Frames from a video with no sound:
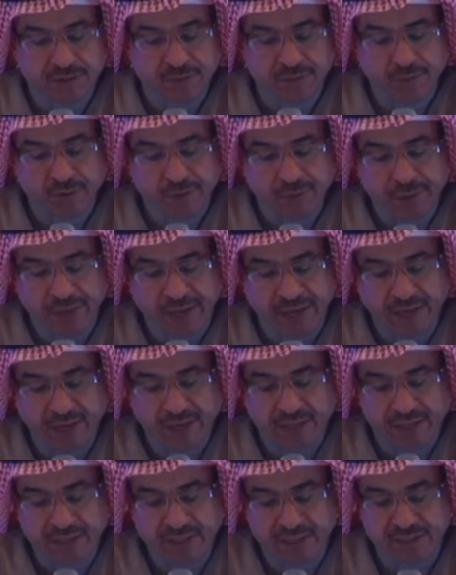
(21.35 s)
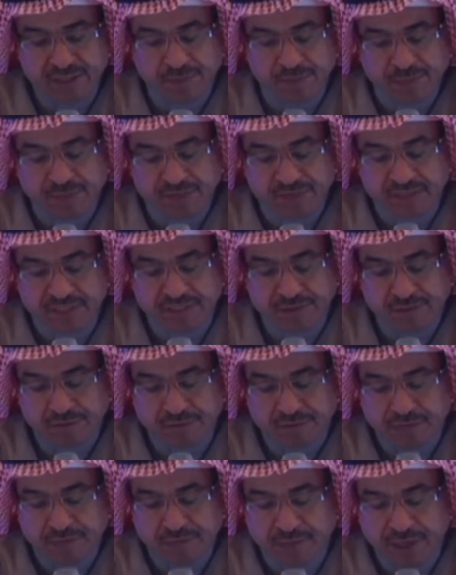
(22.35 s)
Tibor Pal. He's a professor
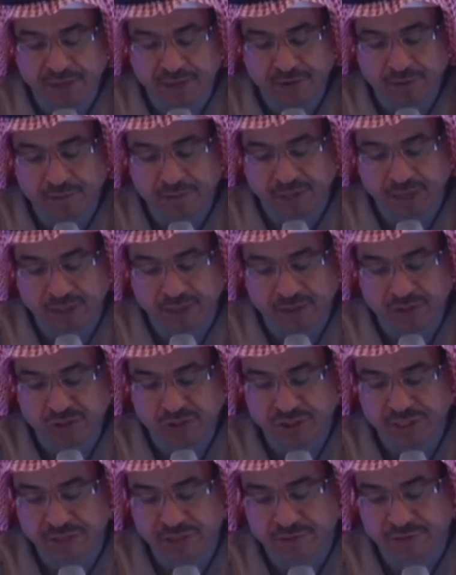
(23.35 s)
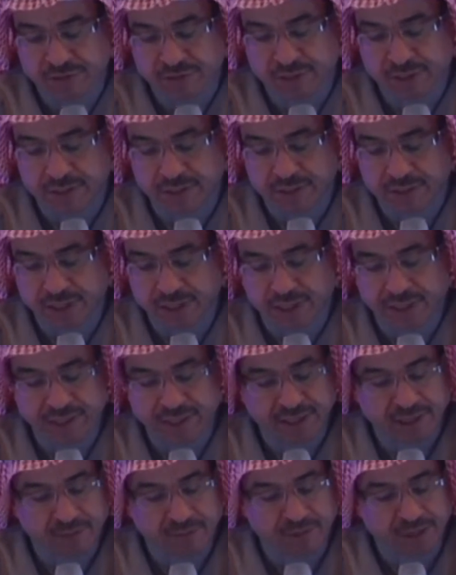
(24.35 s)
of microbiology, consultant
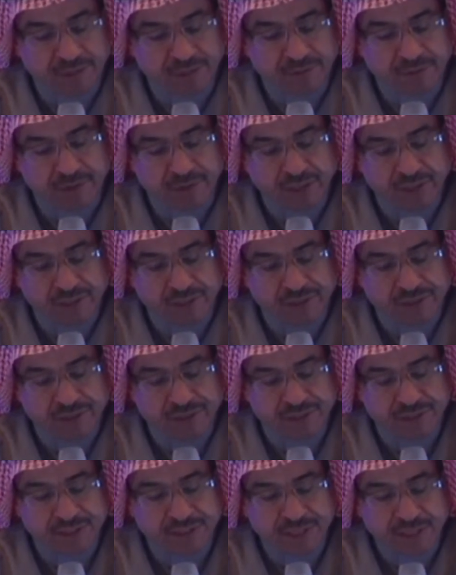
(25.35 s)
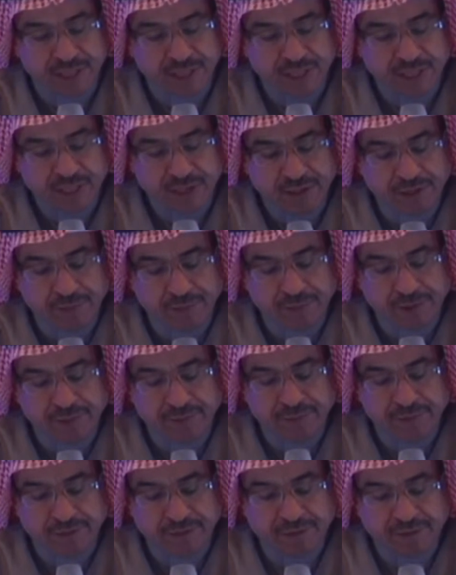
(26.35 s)
clinical microbiologist,
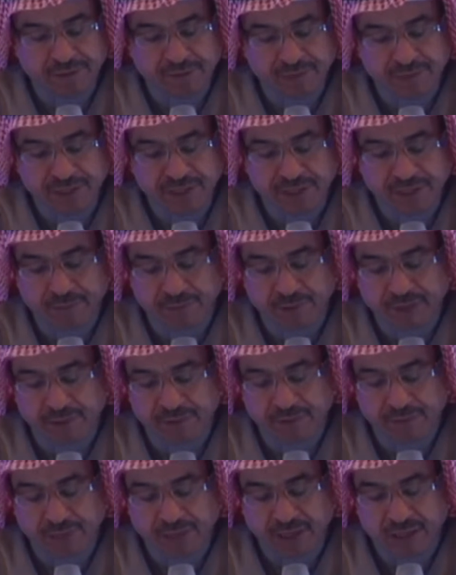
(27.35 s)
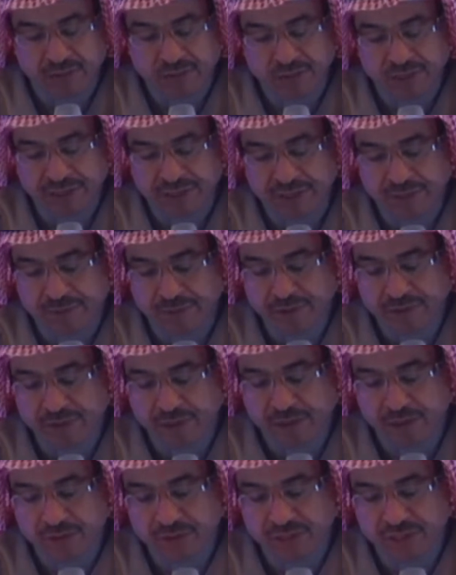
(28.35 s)
Department of Medical Microbiology and
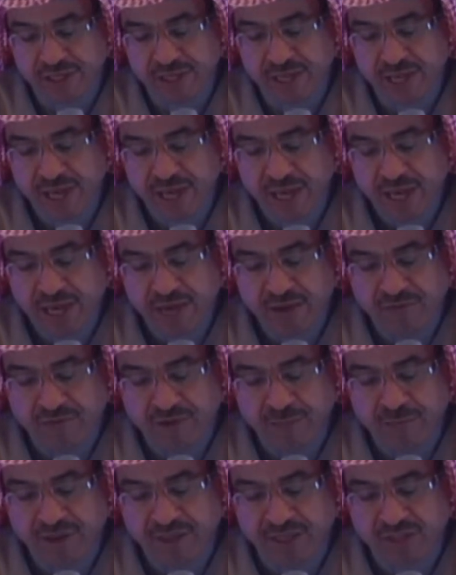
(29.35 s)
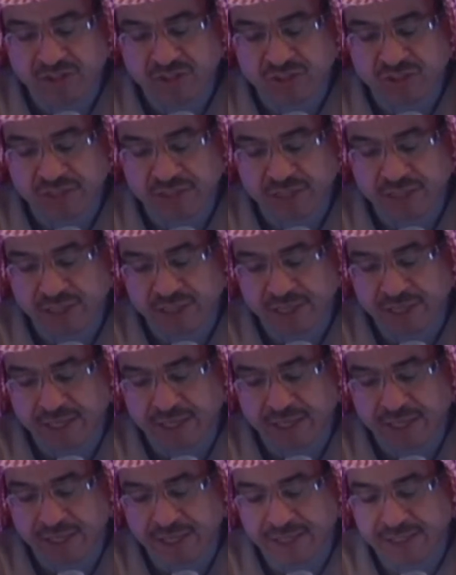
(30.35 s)
Immunology,
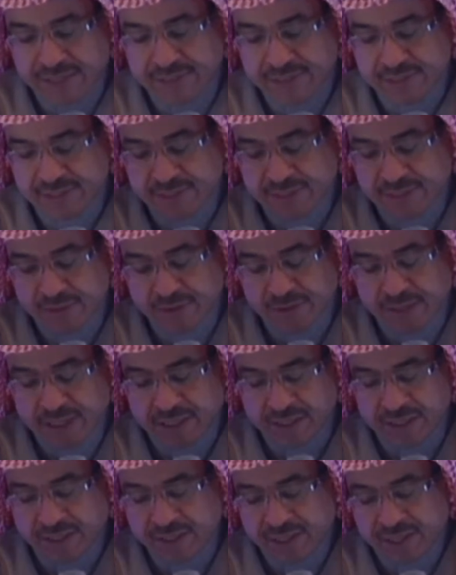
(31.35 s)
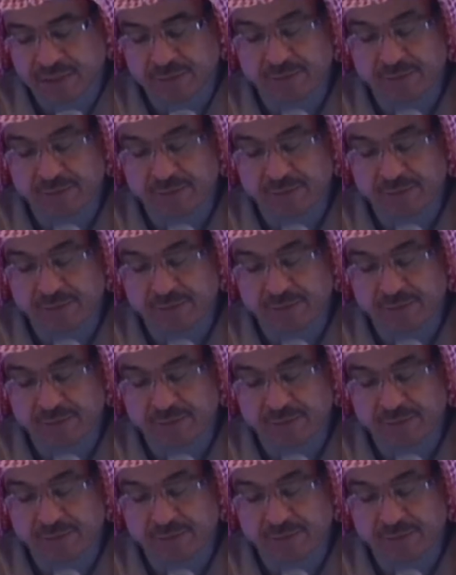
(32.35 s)
FMHS, United Arab